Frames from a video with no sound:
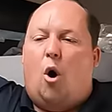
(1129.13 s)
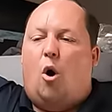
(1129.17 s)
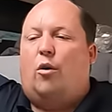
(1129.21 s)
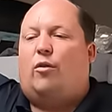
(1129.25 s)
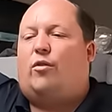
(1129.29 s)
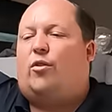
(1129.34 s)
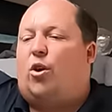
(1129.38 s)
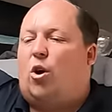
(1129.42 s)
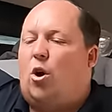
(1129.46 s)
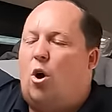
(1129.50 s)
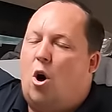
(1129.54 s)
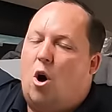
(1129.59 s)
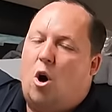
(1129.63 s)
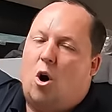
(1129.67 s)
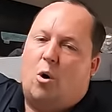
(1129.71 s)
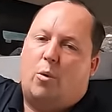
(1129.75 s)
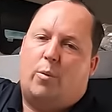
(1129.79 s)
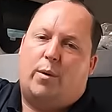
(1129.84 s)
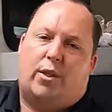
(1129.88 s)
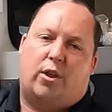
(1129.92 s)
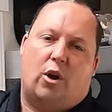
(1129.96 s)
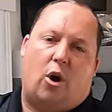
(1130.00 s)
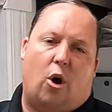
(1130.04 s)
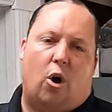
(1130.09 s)

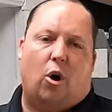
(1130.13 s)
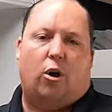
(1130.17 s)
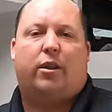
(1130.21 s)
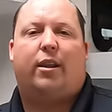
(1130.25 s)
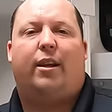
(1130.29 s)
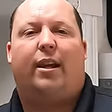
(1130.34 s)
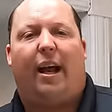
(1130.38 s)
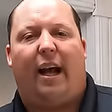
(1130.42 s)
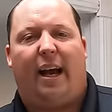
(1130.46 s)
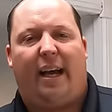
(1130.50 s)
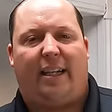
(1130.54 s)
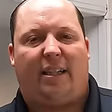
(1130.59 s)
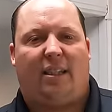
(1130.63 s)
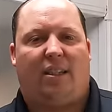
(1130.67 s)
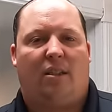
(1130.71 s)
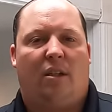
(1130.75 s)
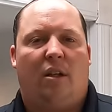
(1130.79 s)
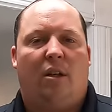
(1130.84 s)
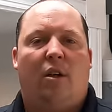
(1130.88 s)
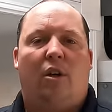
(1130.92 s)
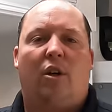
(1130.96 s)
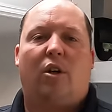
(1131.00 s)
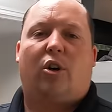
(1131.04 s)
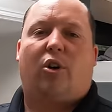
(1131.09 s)
overall, with all the nice
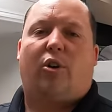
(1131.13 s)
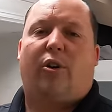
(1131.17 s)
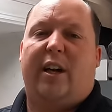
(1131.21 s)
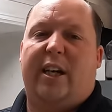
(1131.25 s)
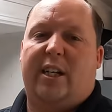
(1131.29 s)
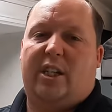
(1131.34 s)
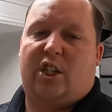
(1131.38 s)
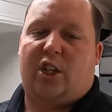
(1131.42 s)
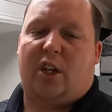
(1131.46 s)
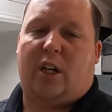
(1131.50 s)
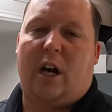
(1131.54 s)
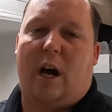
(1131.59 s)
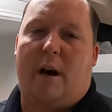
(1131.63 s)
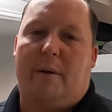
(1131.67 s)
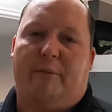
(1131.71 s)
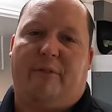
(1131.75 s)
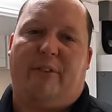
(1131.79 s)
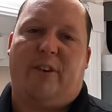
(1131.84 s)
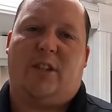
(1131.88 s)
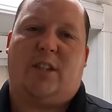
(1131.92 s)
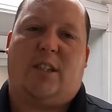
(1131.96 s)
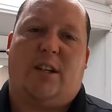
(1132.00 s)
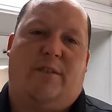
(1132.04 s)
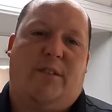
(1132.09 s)
creature
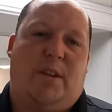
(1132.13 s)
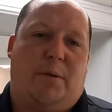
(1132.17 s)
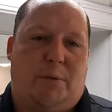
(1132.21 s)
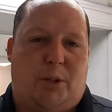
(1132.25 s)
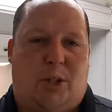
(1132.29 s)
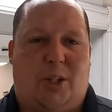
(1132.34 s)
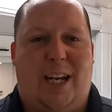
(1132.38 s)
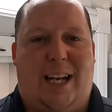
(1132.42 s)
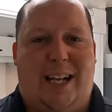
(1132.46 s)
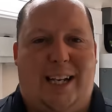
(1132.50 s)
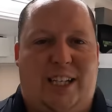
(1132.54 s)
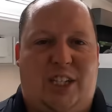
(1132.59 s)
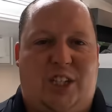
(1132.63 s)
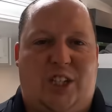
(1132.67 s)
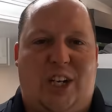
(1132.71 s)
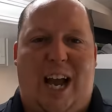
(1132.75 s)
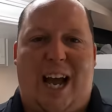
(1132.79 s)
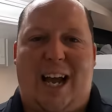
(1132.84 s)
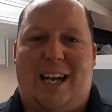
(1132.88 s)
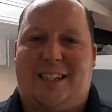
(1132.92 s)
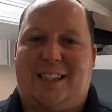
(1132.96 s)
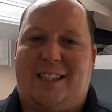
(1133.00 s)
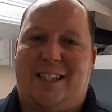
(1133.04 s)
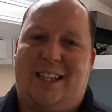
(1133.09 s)
comforts of the Mercedes
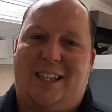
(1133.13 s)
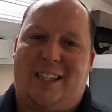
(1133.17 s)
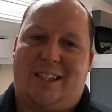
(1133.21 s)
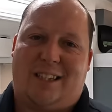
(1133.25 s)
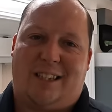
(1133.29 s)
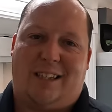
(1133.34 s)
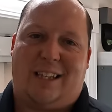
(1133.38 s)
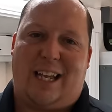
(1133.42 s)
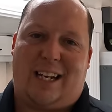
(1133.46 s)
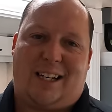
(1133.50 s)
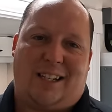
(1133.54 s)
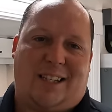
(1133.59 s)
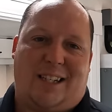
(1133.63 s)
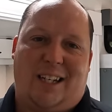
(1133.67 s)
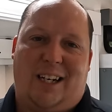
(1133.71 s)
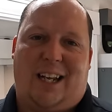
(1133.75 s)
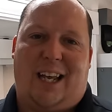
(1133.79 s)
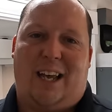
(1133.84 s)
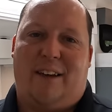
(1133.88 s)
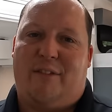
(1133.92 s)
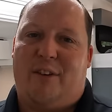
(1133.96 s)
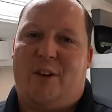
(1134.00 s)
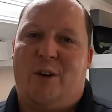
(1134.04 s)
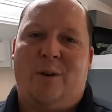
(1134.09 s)
chassis that it's going to
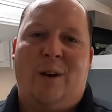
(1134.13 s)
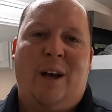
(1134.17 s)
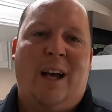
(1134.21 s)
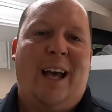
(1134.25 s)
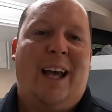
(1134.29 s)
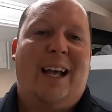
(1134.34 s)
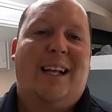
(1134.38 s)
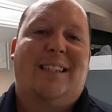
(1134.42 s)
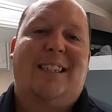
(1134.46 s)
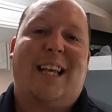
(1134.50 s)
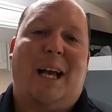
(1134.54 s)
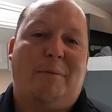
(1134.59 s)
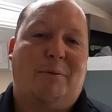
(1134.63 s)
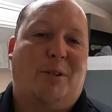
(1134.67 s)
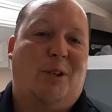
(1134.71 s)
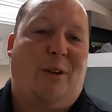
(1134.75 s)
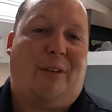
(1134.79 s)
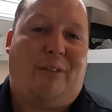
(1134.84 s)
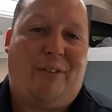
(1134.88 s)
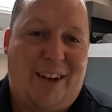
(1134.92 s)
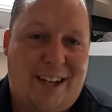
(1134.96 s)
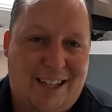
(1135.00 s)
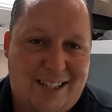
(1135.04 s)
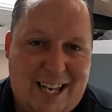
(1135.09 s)
give you, it's
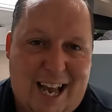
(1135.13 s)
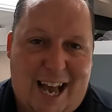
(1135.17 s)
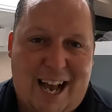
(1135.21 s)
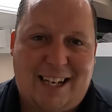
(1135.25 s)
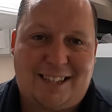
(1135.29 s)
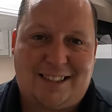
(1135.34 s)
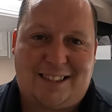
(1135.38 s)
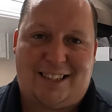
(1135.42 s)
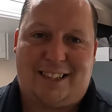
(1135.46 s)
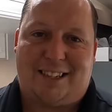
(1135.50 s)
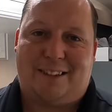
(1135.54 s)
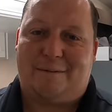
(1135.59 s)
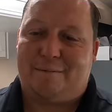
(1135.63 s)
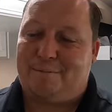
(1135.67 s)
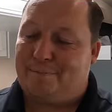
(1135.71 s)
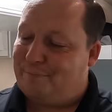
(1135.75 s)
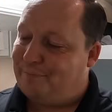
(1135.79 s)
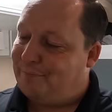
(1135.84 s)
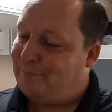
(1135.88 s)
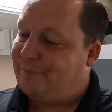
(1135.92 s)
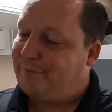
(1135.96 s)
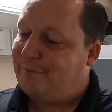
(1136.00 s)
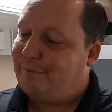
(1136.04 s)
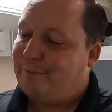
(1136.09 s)
absolutely fantastic.
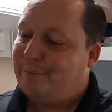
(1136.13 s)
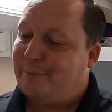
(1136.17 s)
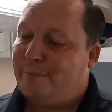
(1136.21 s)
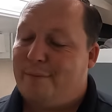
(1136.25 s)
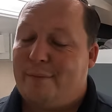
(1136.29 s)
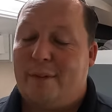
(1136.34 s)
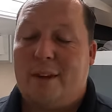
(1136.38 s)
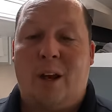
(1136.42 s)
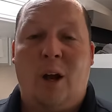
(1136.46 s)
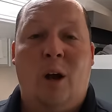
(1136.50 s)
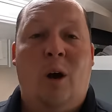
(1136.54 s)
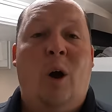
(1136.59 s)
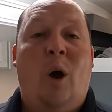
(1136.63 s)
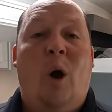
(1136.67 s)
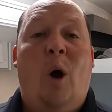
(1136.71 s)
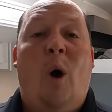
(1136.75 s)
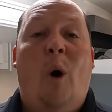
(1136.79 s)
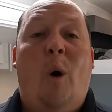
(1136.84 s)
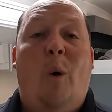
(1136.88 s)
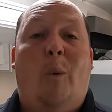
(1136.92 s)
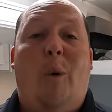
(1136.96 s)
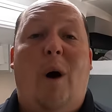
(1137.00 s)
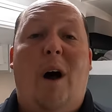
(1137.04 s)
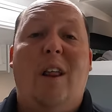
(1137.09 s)

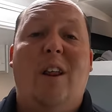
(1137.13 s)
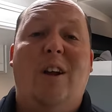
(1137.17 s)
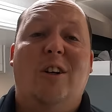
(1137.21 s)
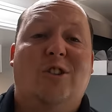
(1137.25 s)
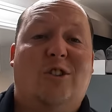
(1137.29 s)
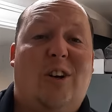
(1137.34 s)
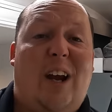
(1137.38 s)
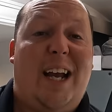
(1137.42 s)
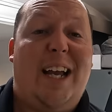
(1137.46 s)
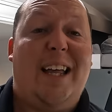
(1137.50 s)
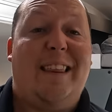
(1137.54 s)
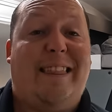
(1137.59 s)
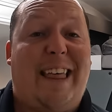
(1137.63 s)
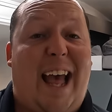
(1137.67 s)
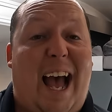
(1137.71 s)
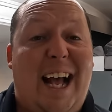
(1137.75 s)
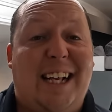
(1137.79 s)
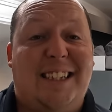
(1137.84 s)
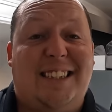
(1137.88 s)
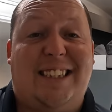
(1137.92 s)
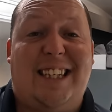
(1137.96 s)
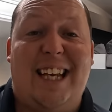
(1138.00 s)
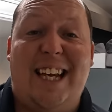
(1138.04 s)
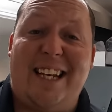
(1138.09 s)
Well, Andrea,
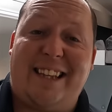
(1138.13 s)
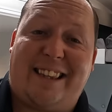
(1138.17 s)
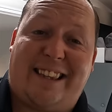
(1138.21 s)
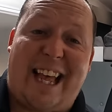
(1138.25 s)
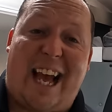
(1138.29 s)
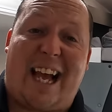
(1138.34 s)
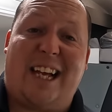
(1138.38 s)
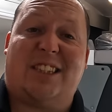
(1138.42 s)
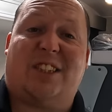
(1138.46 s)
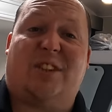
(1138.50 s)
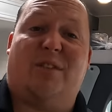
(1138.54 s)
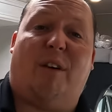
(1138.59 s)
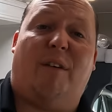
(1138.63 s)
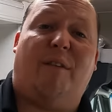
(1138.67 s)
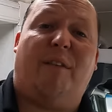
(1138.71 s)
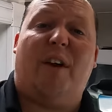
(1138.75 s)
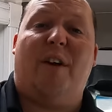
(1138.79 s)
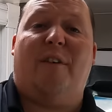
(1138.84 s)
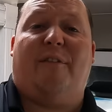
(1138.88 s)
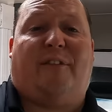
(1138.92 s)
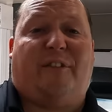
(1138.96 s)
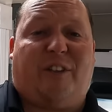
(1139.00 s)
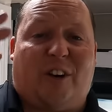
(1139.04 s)
that's it. That's the review.